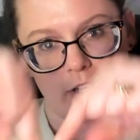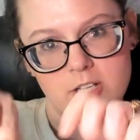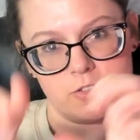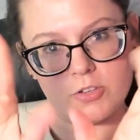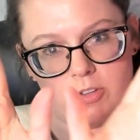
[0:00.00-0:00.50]

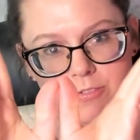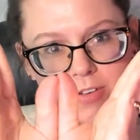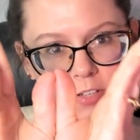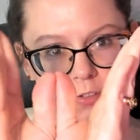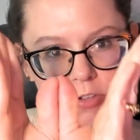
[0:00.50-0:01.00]
into the
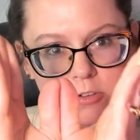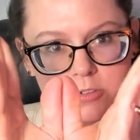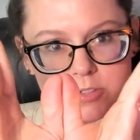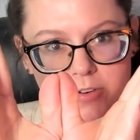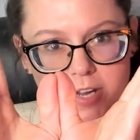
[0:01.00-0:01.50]

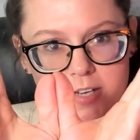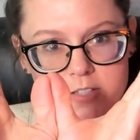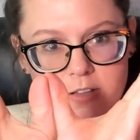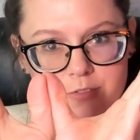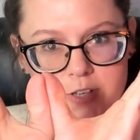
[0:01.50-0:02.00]
ventricles. Okay,
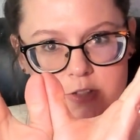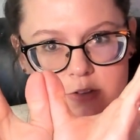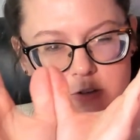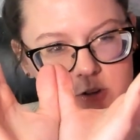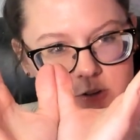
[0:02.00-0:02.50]
so the
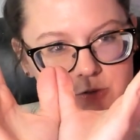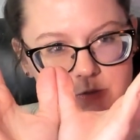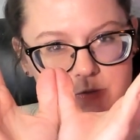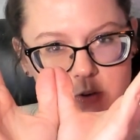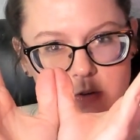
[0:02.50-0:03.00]
ventricles are
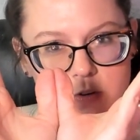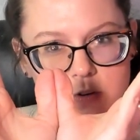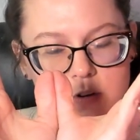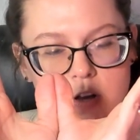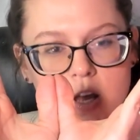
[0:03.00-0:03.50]

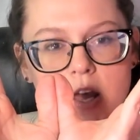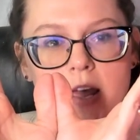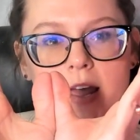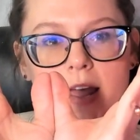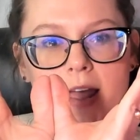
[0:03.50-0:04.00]
full
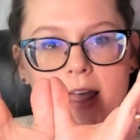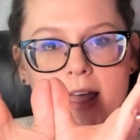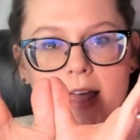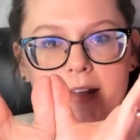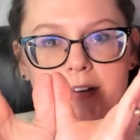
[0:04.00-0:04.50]

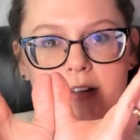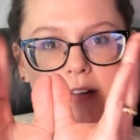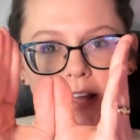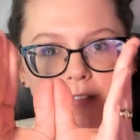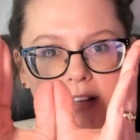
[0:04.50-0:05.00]
and
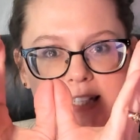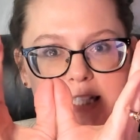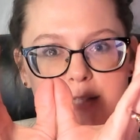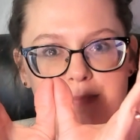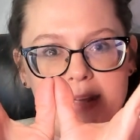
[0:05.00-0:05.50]
they've
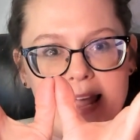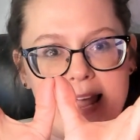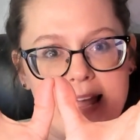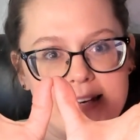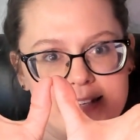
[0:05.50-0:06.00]

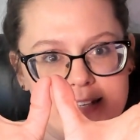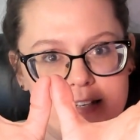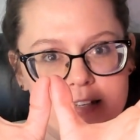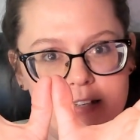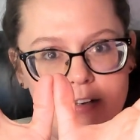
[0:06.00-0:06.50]

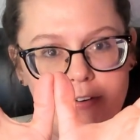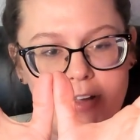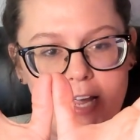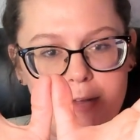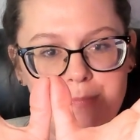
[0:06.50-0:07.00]
expanded.
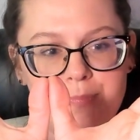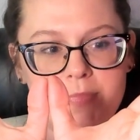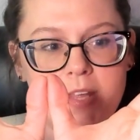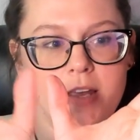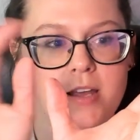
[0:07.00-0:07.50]
Okay,
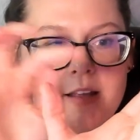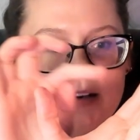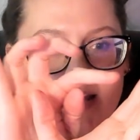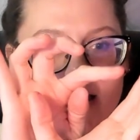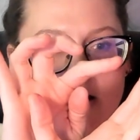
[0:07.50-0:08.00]

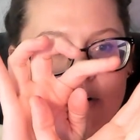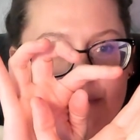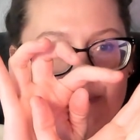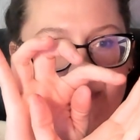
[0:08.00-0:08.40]
now